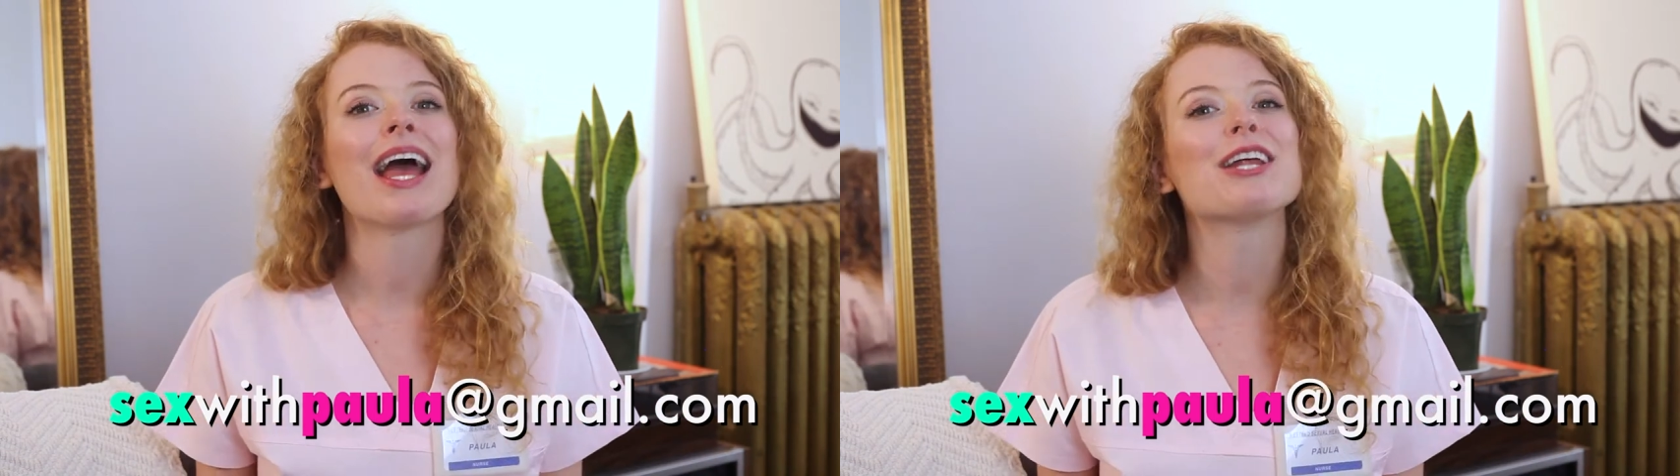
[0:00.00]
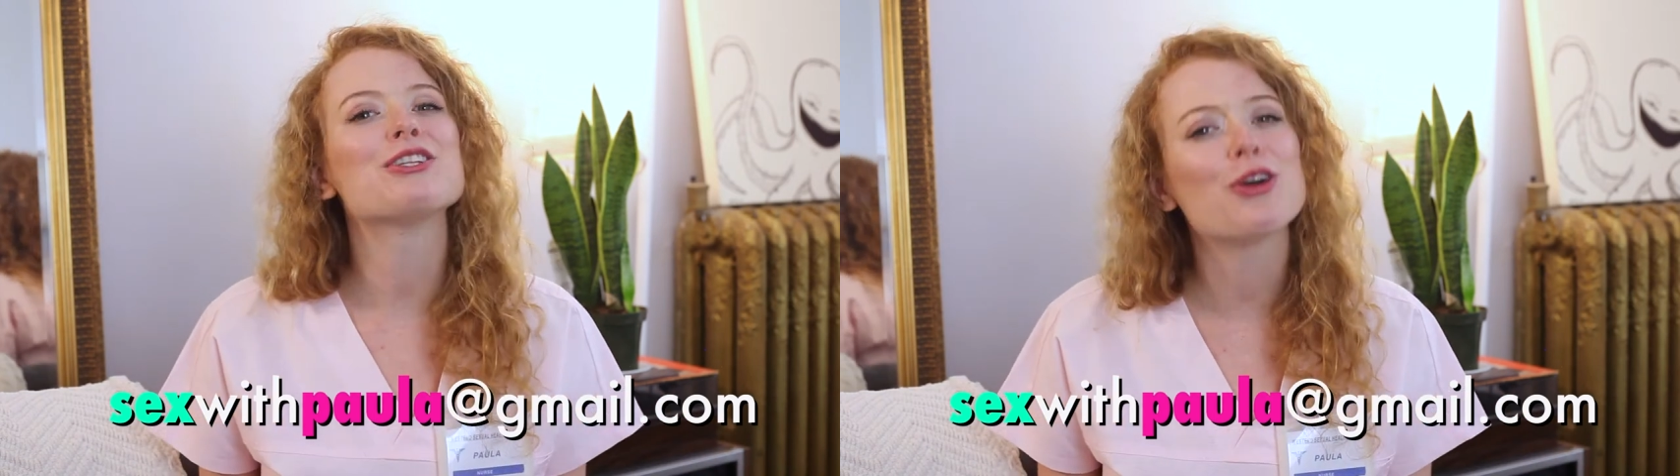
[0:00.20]

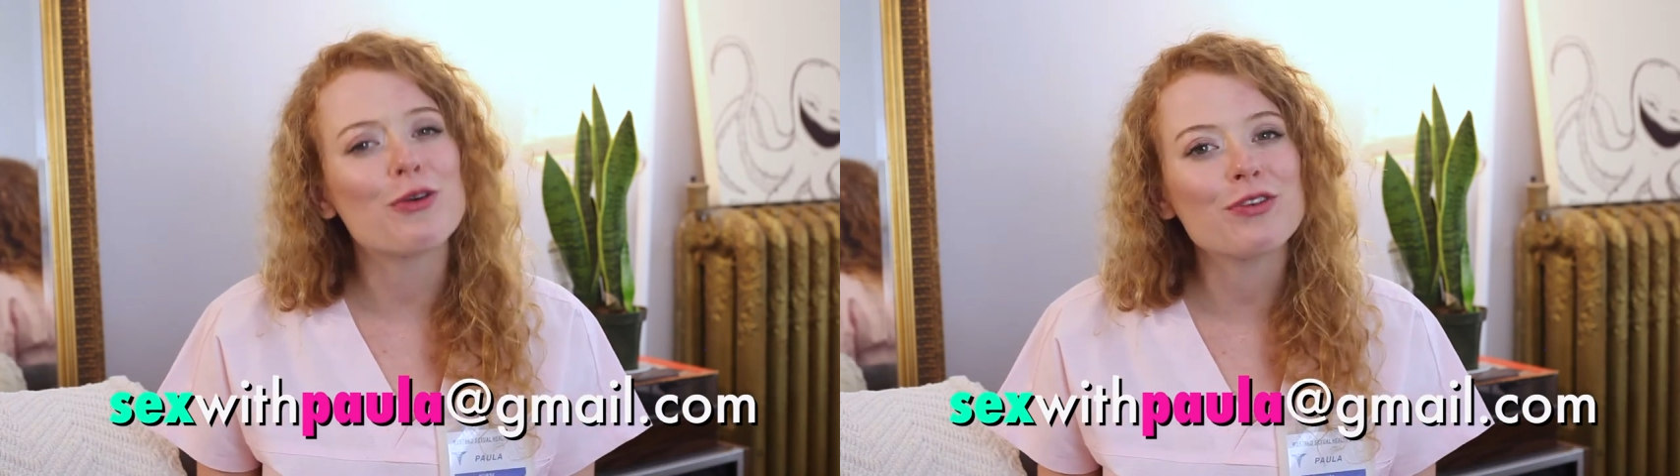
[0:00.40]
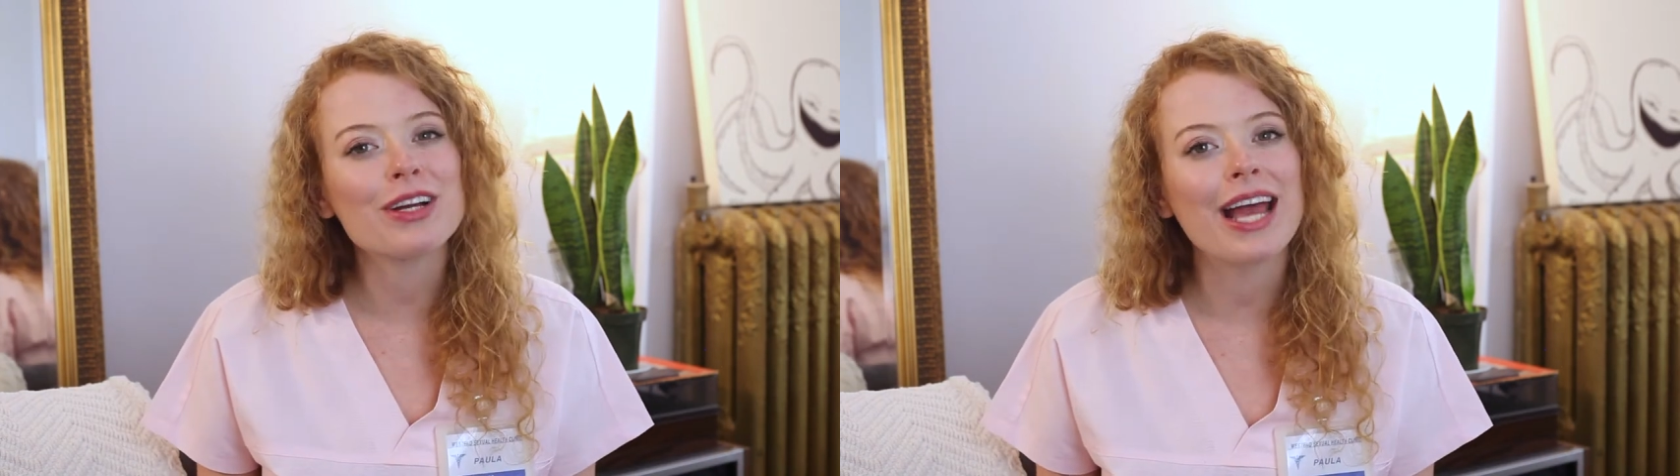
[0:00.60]
And
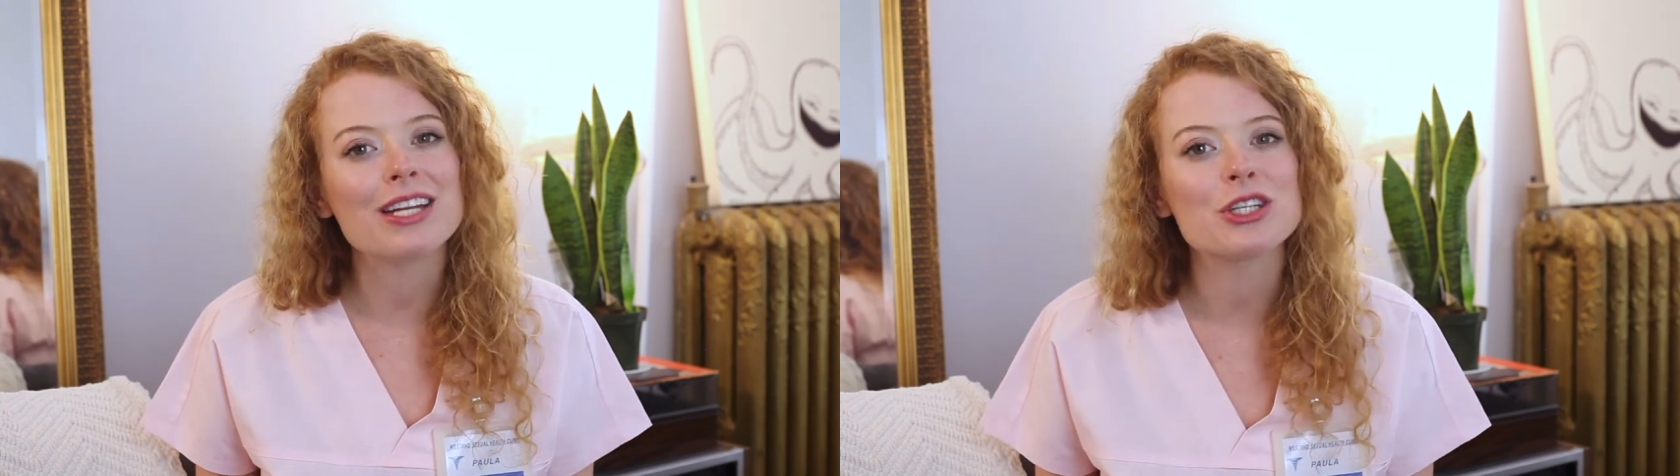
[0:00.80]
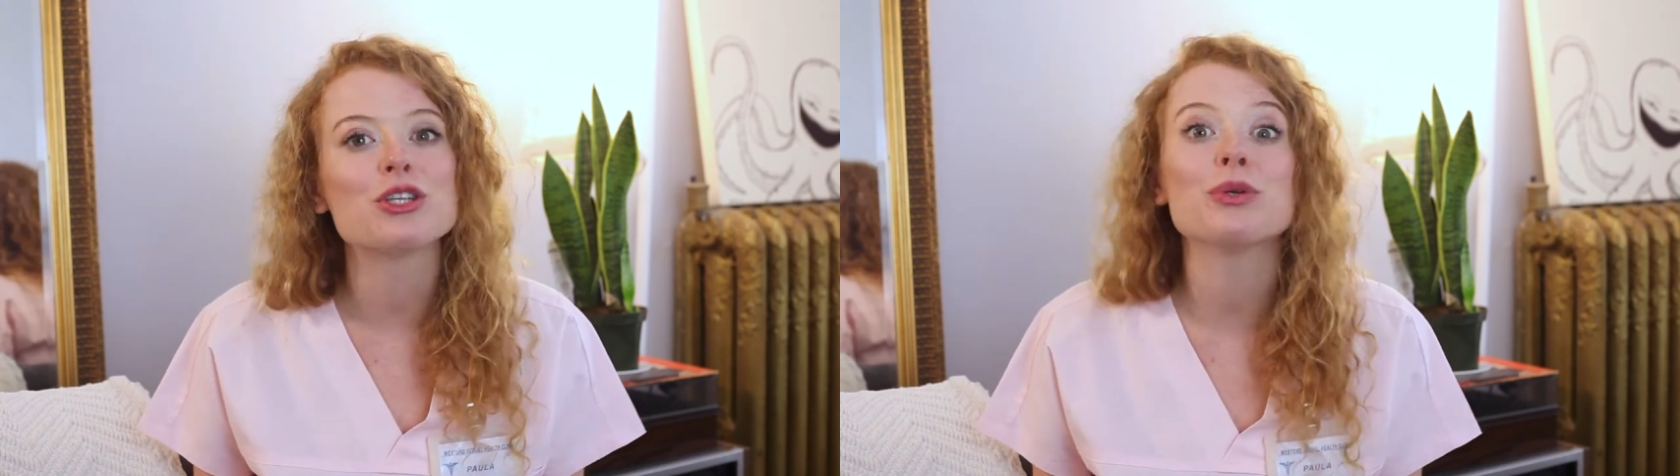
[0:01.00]
don't
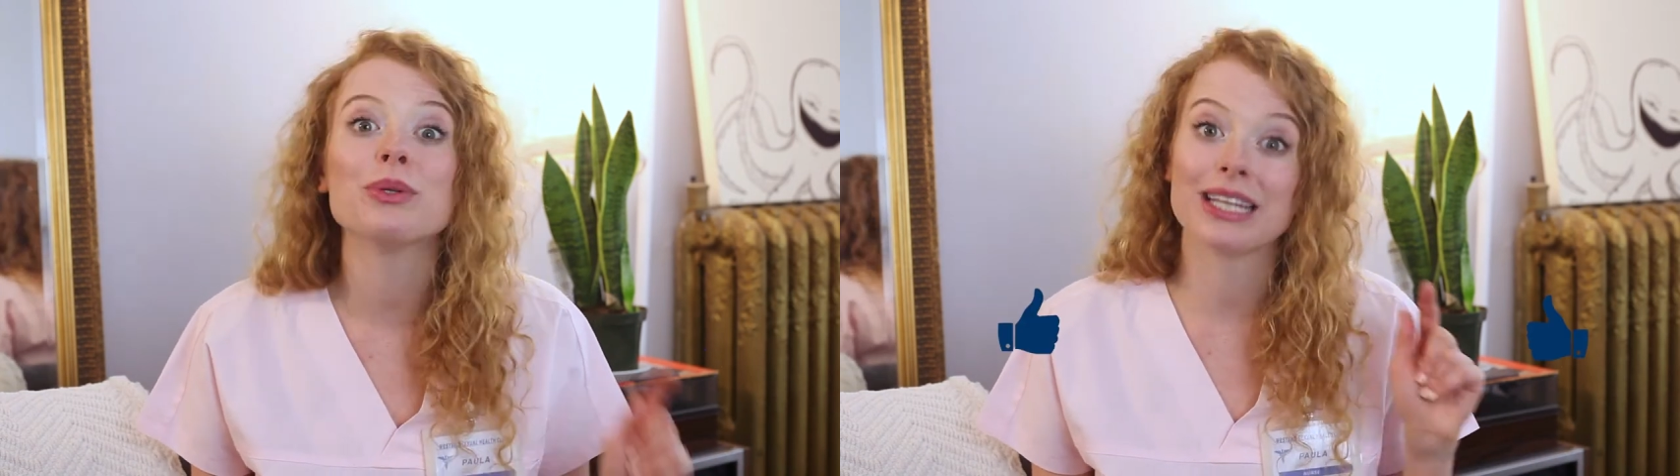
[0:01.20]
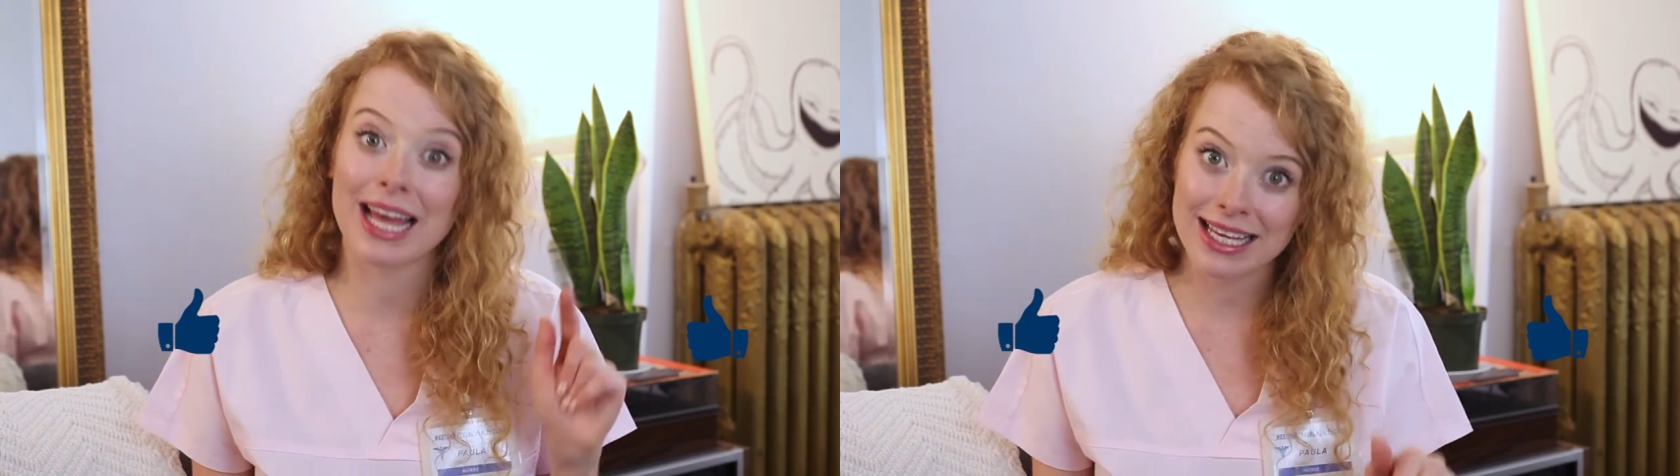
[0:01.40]
forget to
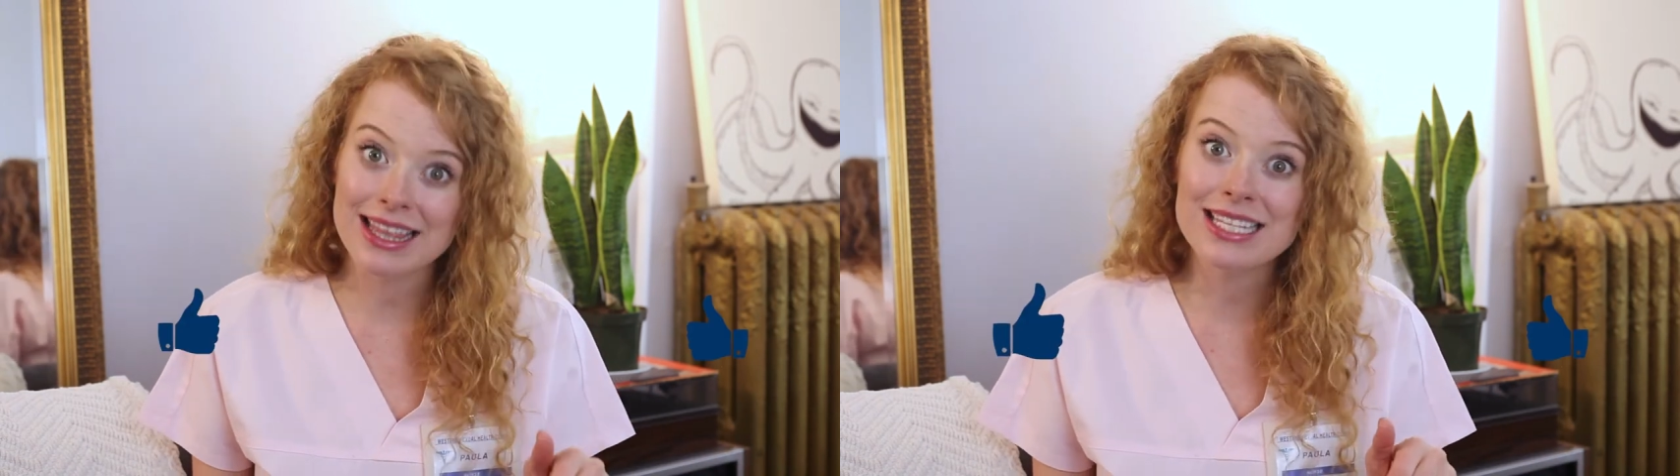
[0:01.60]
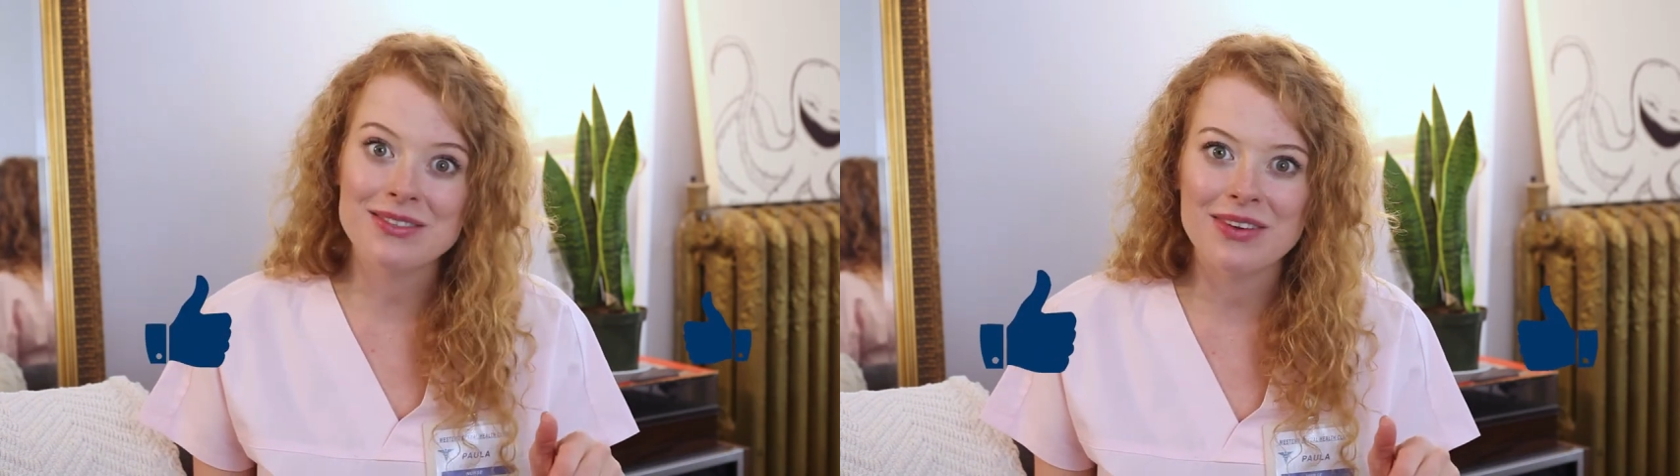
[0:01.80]
like
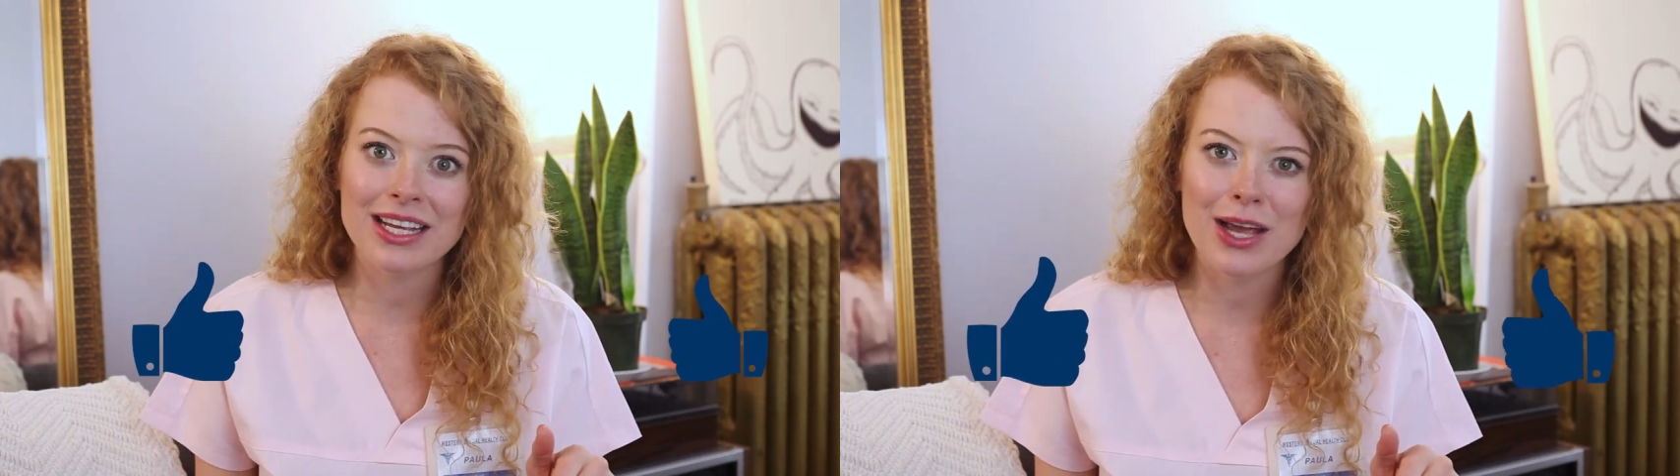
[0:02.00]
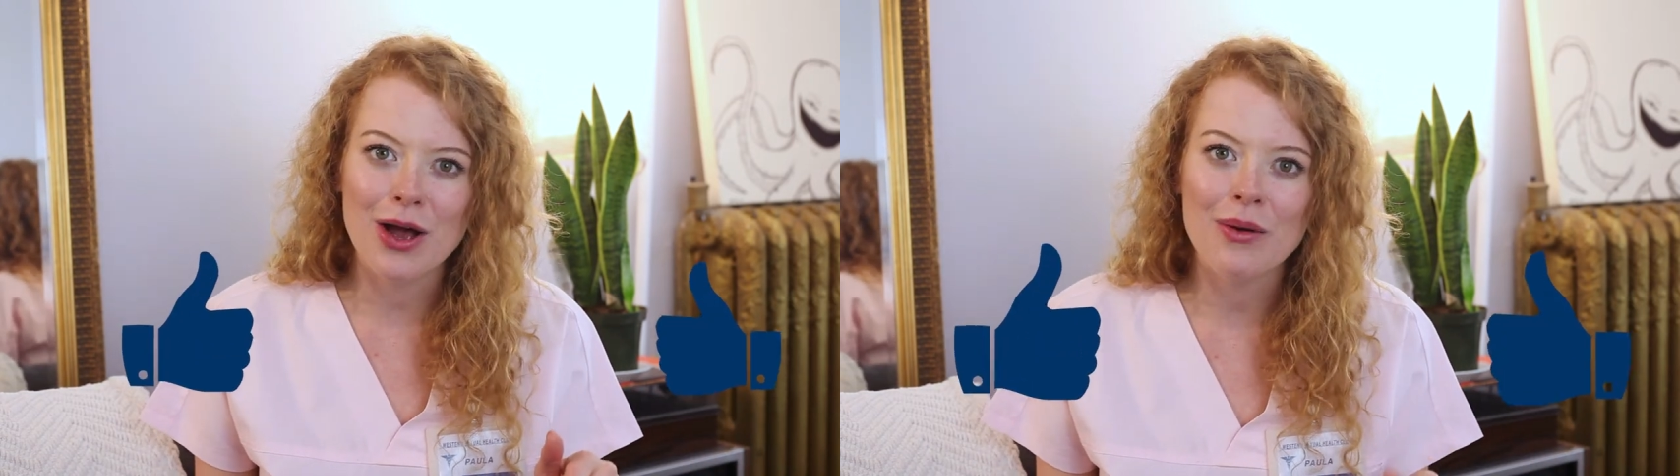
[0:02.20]
this
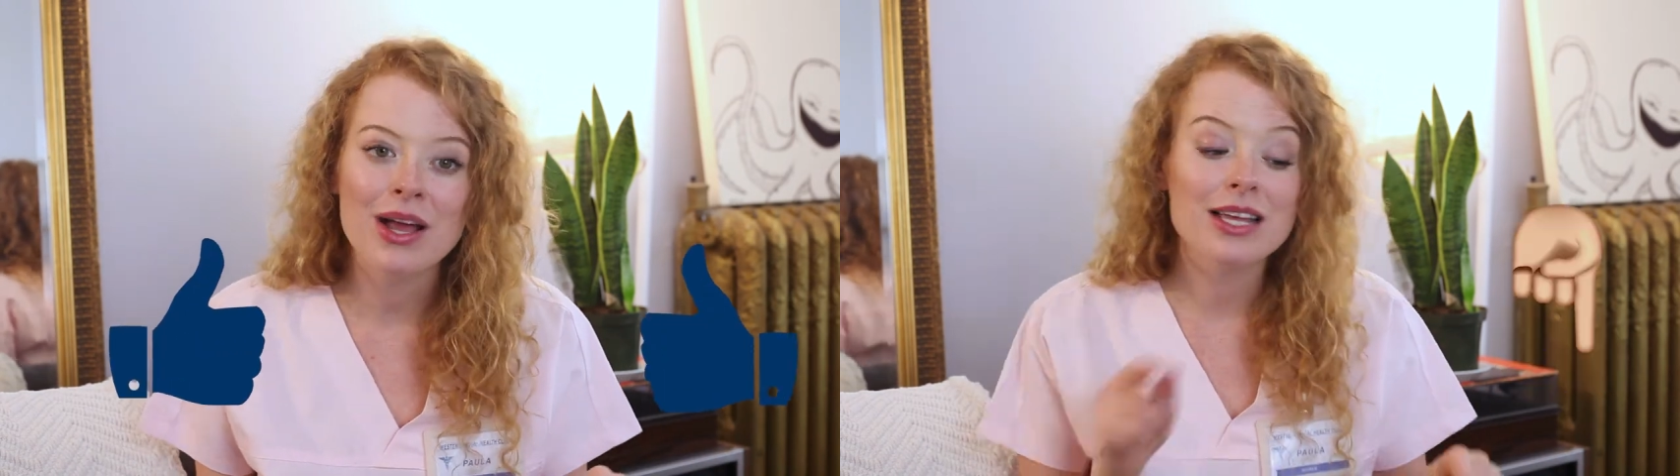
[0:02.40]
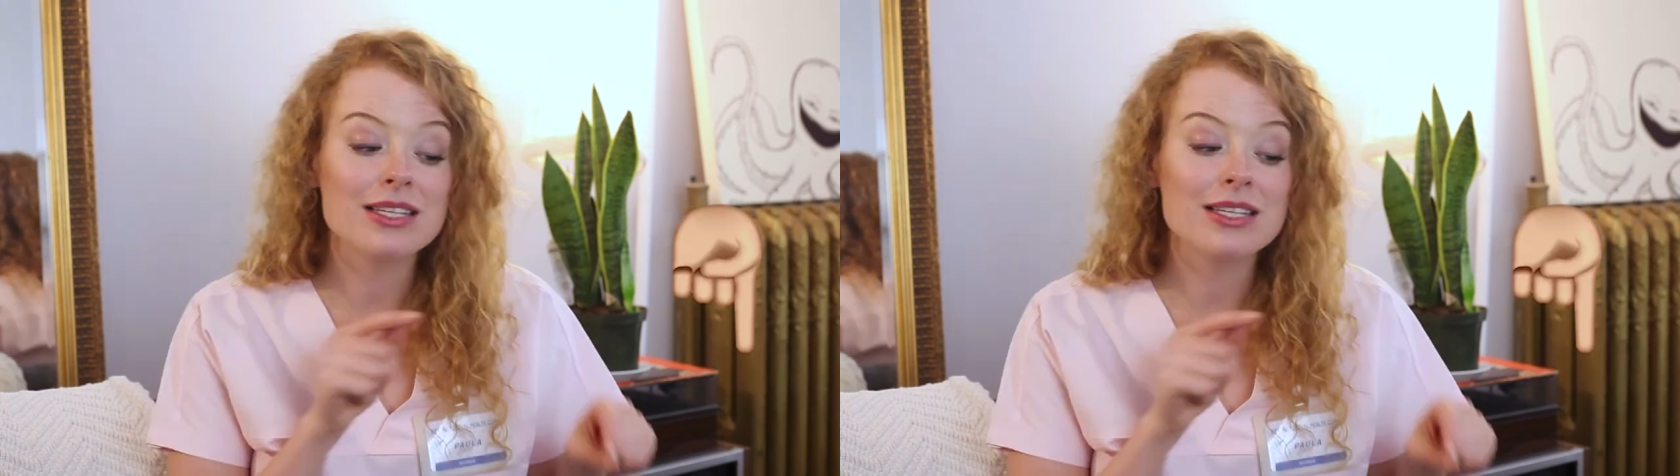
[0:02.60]
video,